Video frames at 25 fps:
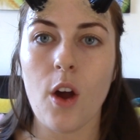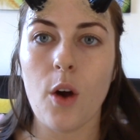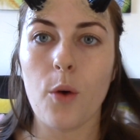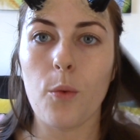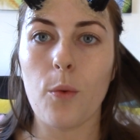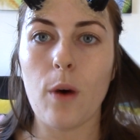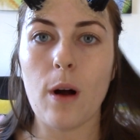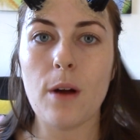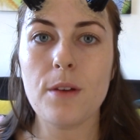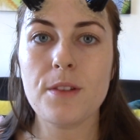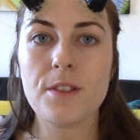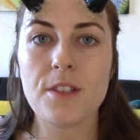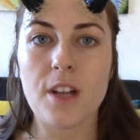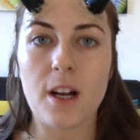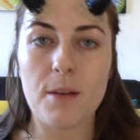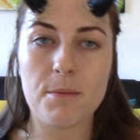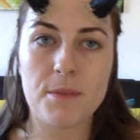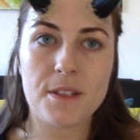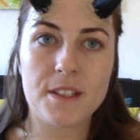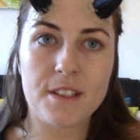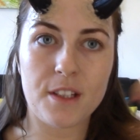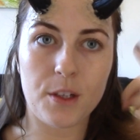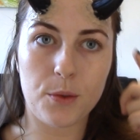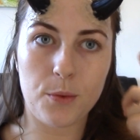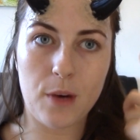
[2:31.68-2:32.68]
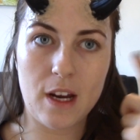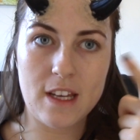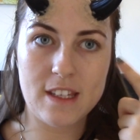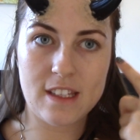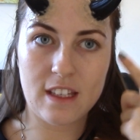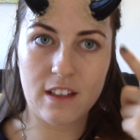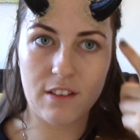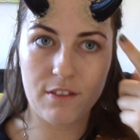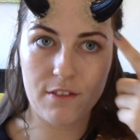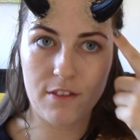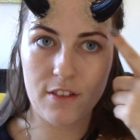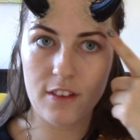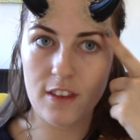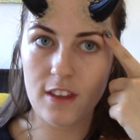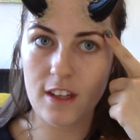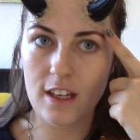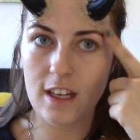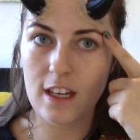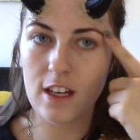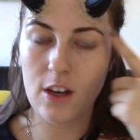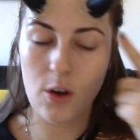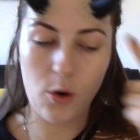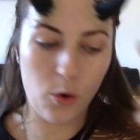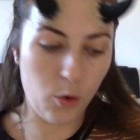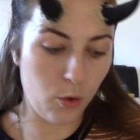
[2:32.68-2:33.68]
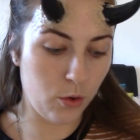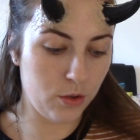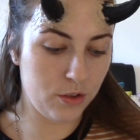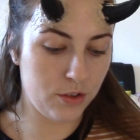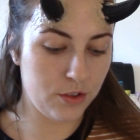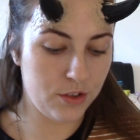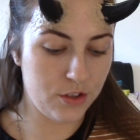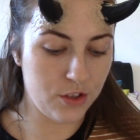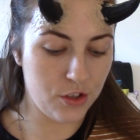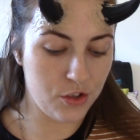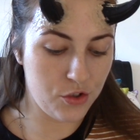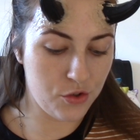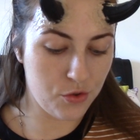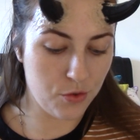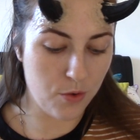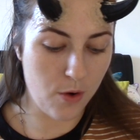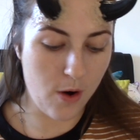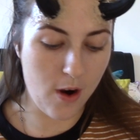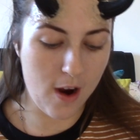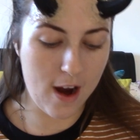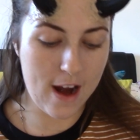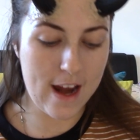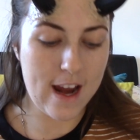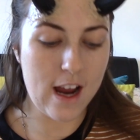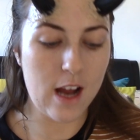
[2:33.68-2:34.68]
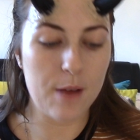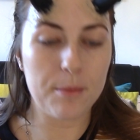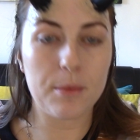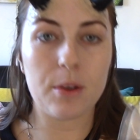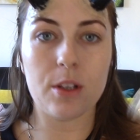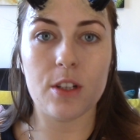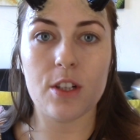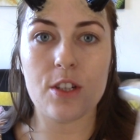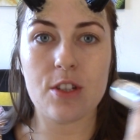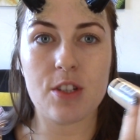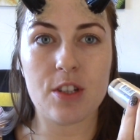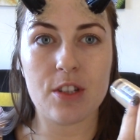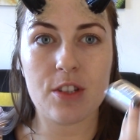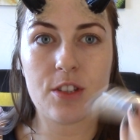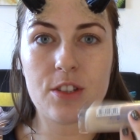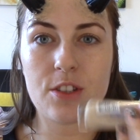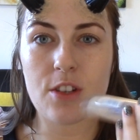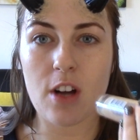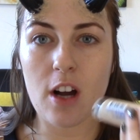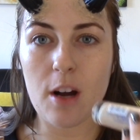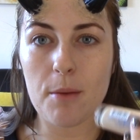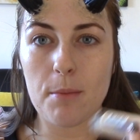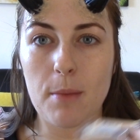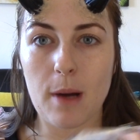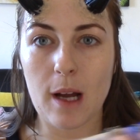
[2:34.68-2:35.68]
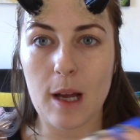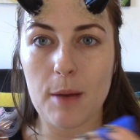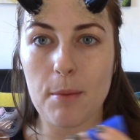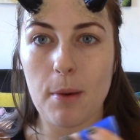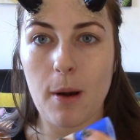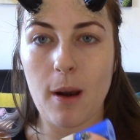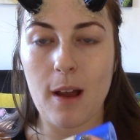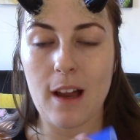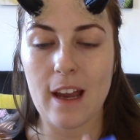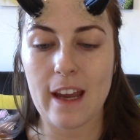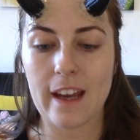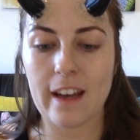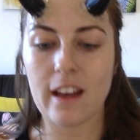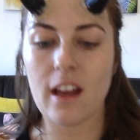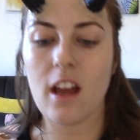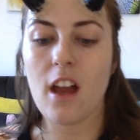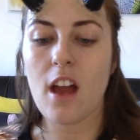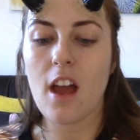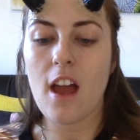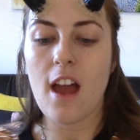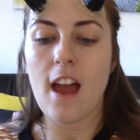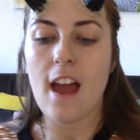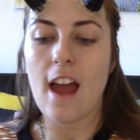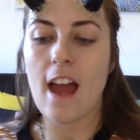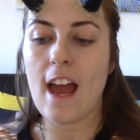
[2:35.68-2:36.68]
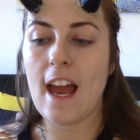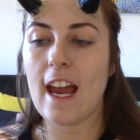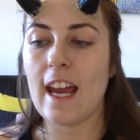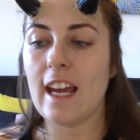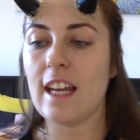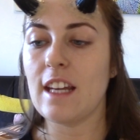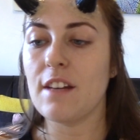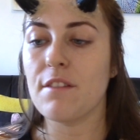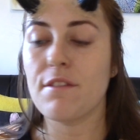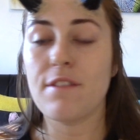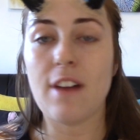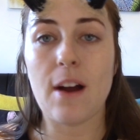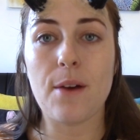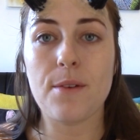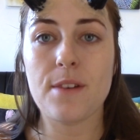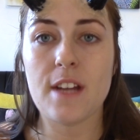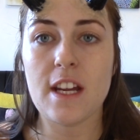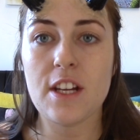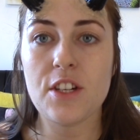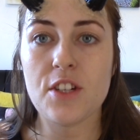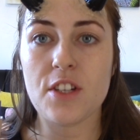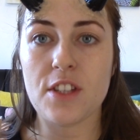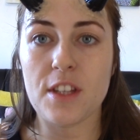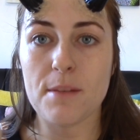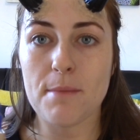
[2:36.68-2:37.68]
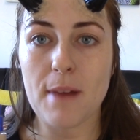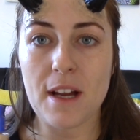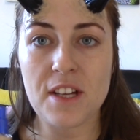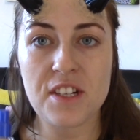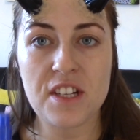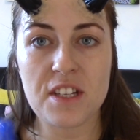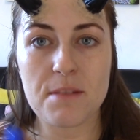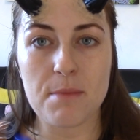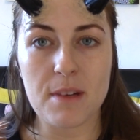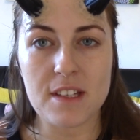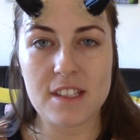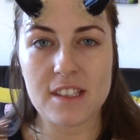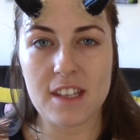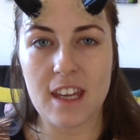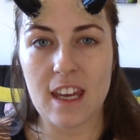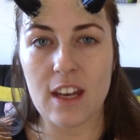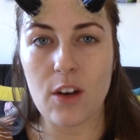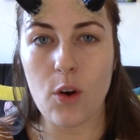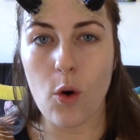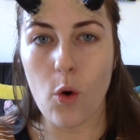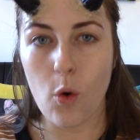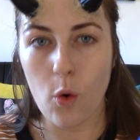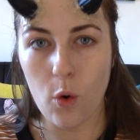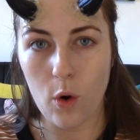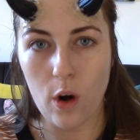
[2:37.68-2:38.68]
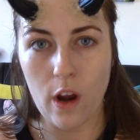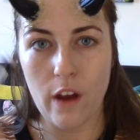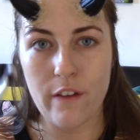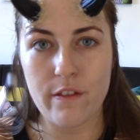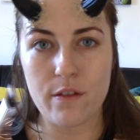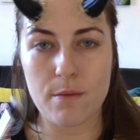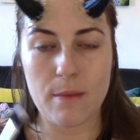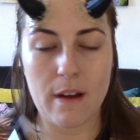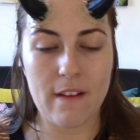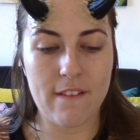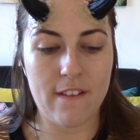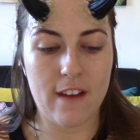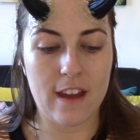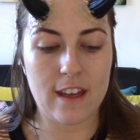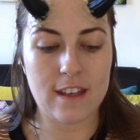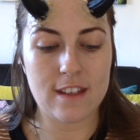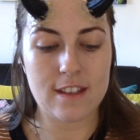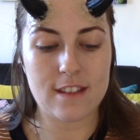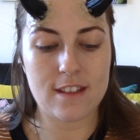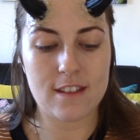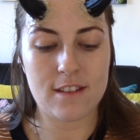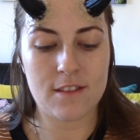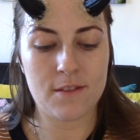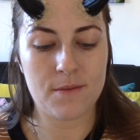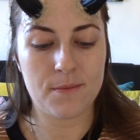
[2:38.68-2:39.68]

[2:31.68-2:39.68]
Whilst I'm still waiting for the horns to dry, I'm going to just start by applying a foundation that matches my skin all over my face.